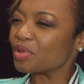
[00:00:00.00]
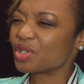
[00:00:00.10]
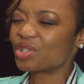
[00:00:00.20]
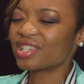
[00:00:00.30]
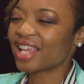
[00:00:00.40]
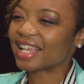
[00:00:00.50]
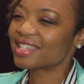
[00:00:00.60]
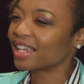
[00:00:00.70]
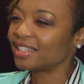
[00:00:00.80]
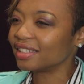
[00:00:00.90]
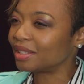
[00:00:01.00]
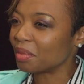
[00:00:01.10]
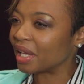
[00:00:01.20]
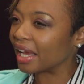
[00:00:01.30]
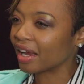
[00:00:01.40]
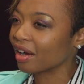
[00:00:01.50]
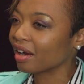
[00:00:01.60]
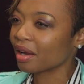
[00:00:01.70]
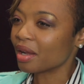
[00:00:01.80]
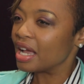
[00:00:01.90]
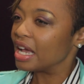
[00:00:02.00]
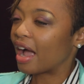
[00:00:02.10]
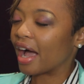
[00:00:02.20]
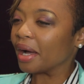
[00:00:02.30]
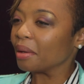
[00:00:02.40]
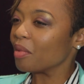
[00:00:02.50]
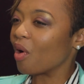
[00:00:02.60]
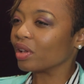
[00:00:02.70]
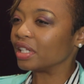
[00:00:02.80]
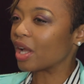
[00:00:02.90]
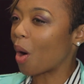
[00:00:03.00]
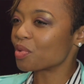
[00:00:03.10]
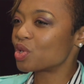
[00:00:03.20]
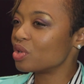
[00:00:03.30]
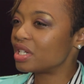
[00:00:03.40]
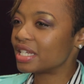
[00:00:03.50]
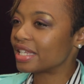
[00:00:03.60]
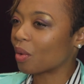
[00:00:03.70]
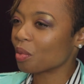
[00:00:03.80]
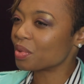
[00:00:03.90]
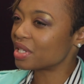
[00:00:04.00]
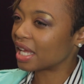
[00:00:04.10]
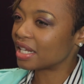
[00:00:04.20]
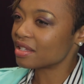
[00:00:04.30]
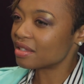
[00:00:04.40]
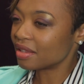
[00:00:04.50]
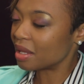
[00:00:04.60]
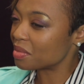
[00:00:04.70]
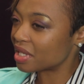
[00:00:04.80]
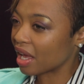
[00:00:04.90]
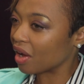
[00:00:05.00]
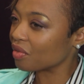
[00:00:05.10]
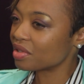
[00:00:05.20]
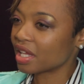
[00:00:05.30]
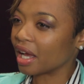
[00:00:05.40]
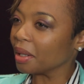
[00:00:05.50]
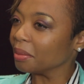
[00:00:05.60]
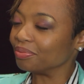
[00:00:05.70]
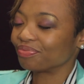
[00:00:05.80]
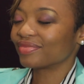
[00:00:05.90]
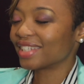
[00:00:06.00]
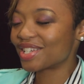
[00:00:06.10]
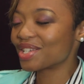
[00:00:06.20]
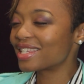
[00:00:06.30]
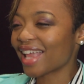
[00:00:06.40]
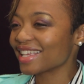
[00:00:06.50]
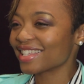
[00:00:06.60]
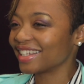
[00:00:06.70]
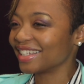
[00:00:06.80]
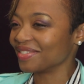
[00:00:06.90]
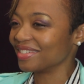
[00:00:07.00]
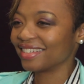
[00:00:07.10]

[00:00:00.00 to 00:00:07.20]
So it's just exciting to be here um, all the opportunities that will present themselves. Um, it's just exciting.